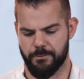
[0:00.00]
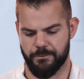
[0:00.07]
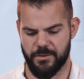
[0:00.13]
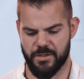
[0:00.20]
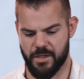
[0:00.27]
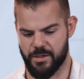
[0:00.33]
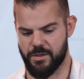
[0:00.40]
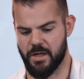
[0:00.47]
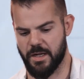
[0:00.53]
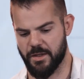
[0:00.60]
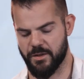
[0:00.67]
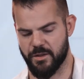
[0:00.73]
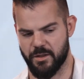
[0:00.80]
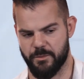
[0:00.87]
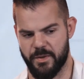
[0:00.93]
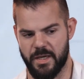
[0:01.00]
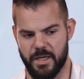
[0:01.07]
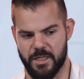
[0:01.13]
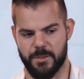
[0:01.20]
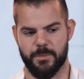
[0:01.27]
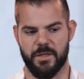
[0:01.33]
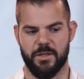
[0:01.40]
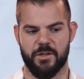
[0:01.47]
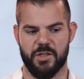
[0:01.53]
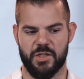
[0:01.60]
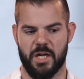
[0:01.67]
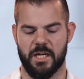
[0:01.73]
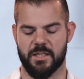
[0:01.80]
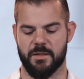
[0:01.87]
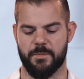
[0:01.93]
you said you got nothing to pitch, but you just
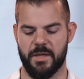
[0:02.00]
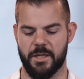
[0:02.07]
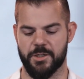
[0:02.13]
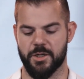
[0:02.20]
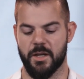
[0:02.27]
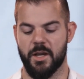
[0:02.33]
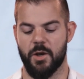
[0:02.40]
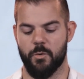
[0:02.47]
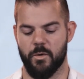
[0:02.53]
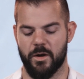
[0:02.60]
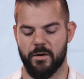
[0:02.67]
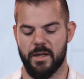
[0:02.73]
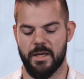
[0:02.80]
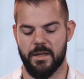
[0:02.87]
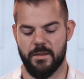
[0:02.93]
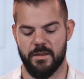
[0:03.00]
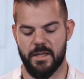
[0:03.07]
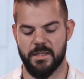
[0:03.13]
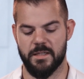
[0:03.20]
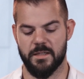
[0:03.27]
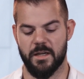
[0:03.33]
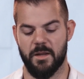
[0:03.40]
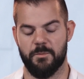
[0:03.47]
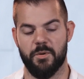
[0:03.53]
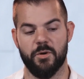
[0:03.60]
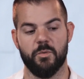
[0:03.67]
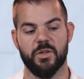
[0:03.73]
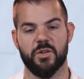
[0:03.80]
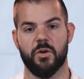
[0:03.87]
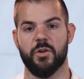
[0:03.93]
taught us the pitch. Well, this is gonna book
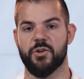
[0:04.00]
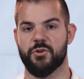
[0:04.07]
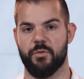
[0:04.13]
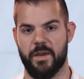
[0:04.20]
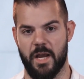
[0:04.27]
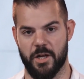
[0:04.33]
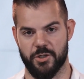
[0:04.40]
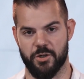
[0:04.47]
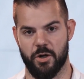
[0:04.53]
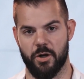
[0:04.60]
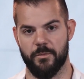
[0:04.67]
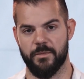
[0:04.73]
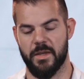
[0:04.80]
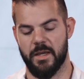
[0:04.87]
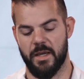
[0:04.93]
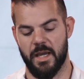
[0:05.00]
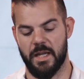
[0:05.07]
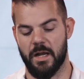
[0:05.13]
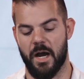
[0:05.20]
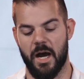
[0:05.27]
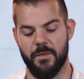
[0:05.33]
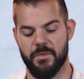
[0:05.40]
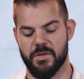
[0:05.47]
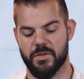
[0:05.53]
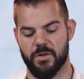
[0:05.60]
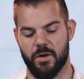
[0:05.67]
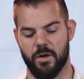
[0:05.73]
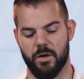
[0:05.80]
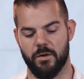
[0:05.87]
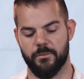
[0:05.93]
what's called a triage call. And on this
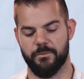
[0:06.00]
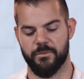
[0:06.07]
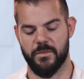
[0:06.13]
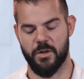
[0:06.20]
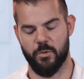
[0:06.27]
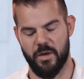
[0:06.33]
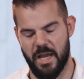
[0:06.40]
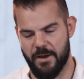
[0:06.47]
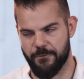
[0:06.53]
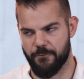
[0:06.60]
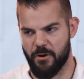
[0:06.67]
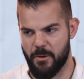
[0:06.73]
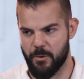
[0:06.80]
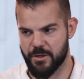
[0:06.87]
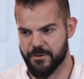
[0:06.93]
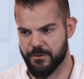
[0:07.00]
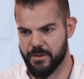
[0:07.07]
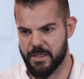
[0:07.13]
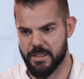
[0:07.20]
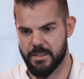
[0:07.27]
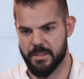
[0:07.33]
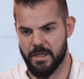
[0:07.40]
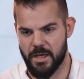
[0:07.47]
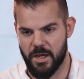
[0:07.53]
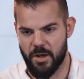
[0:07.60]
call, we have frameworks for this,